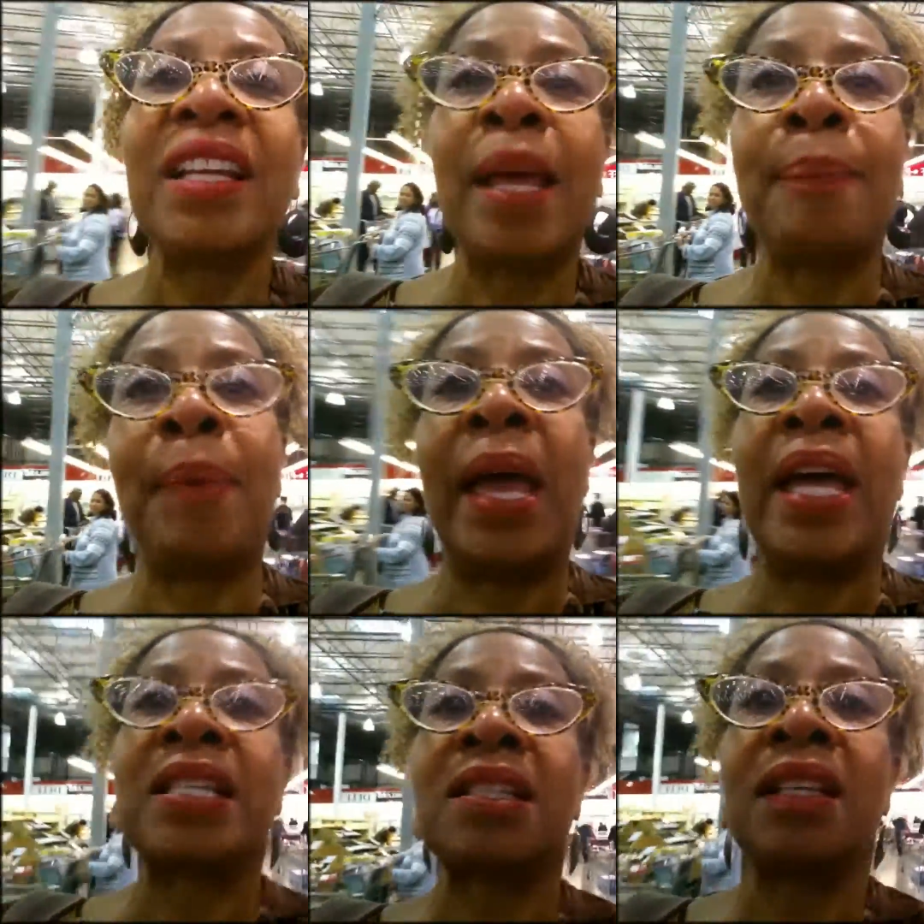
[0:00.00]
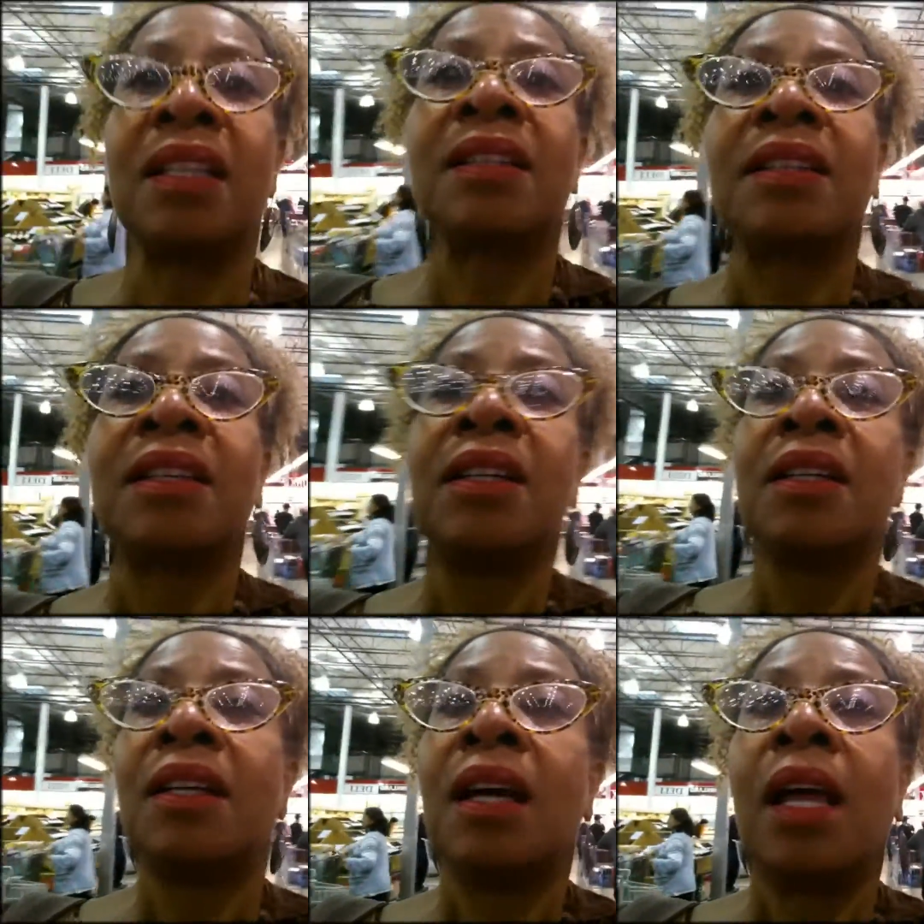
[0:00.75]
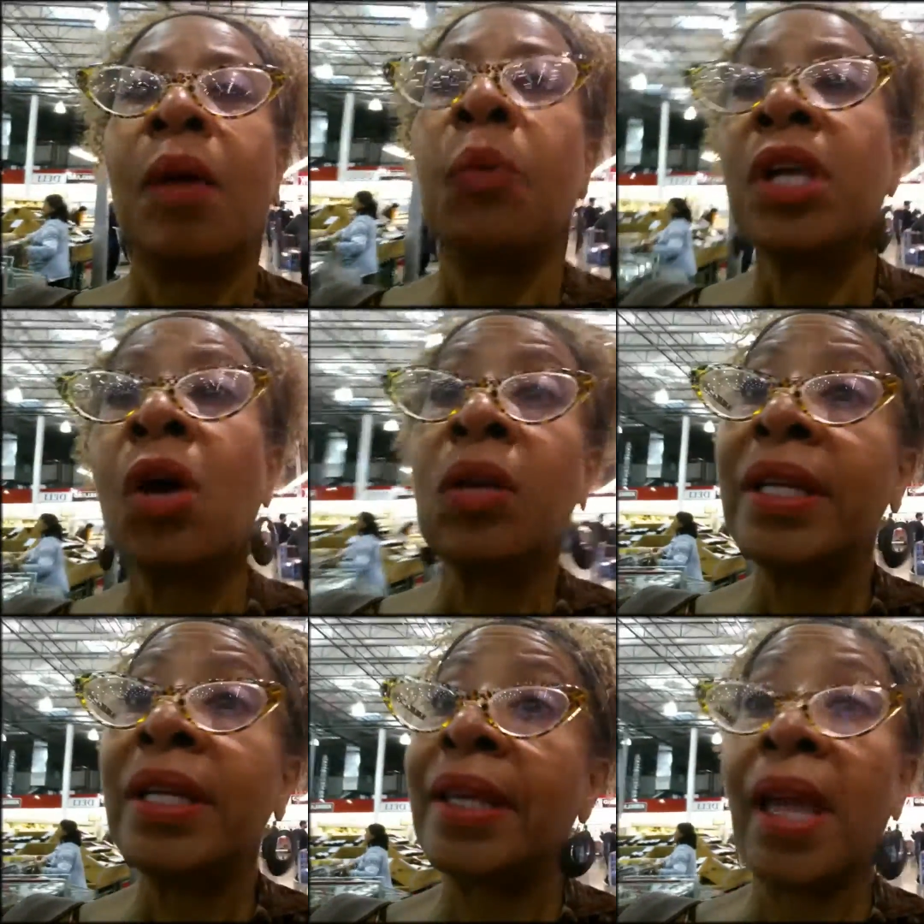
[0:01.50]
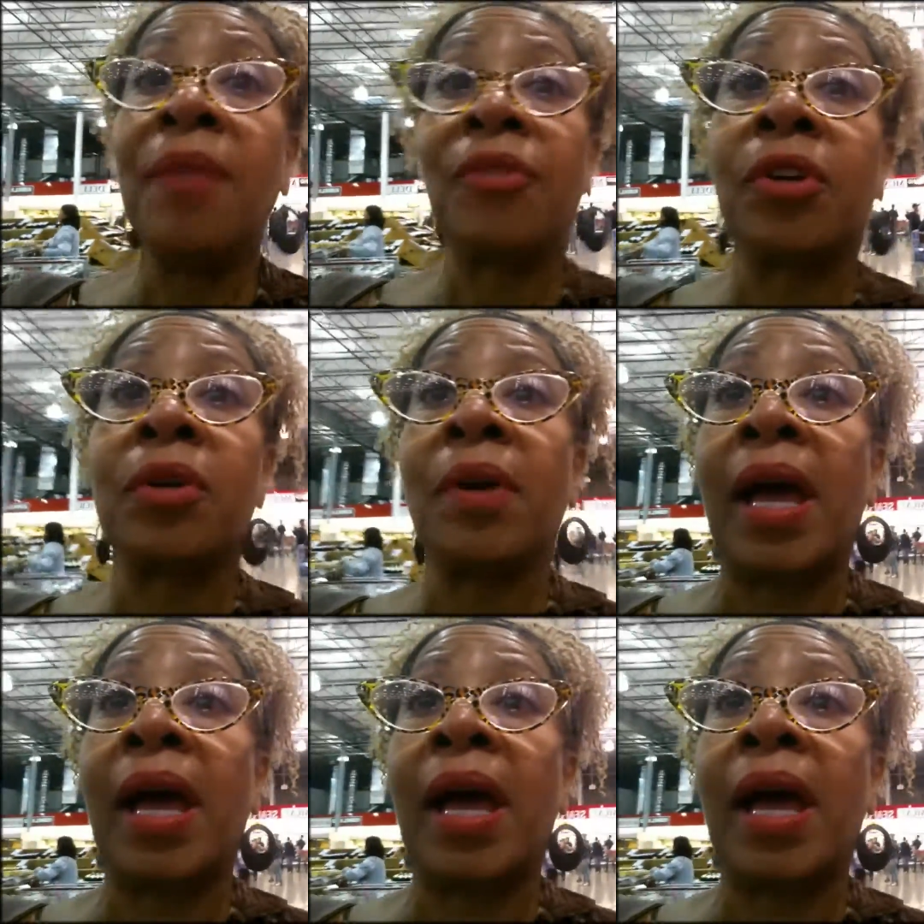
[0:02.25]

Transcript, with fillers: Look at that basket. And we only came for